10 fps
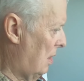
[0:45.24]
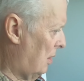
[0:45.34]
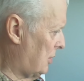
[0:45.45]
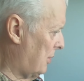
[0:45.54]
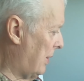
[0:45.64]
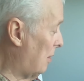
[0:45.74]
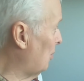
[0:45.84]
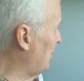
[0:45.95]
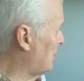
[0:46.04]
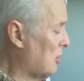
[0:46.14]
I don't know how long
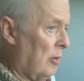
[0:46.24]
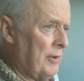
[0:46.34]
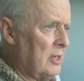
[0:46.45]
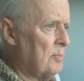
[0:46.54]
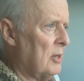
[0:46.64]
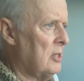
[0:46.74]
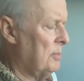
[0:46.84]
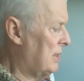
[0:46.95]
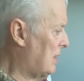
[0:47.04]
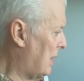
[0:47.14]
this coffee is supposed to
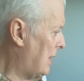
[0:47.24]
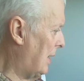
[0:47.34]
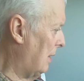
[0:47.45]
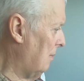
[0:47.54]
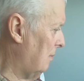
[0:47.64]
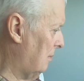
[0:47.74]
be taking.